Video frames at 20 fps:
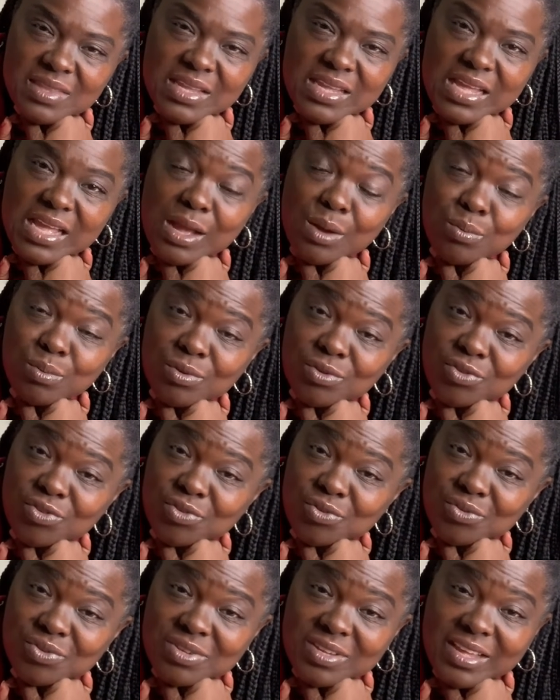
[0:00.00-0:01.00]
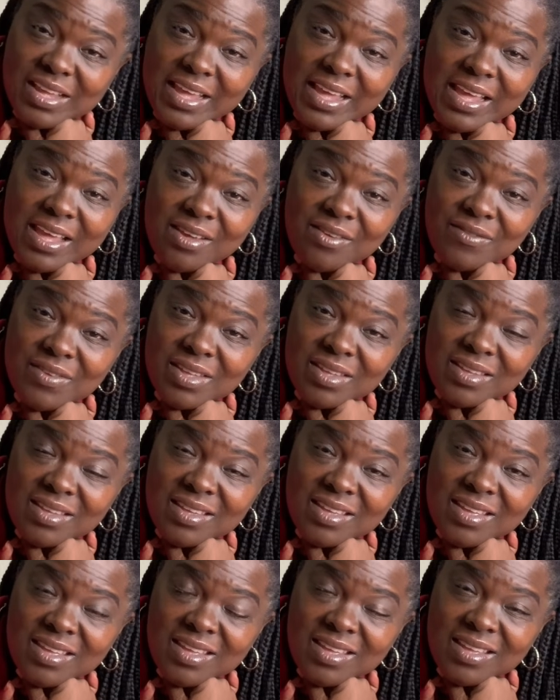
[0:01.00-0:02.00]
I want you to have it.
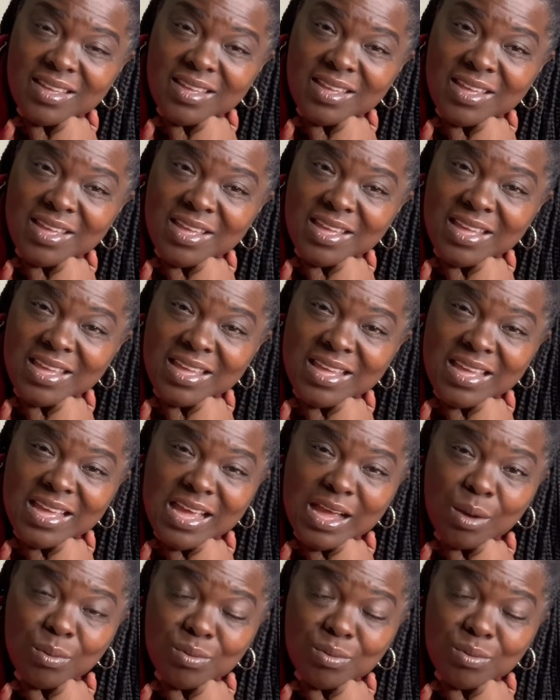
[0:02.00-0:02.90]
I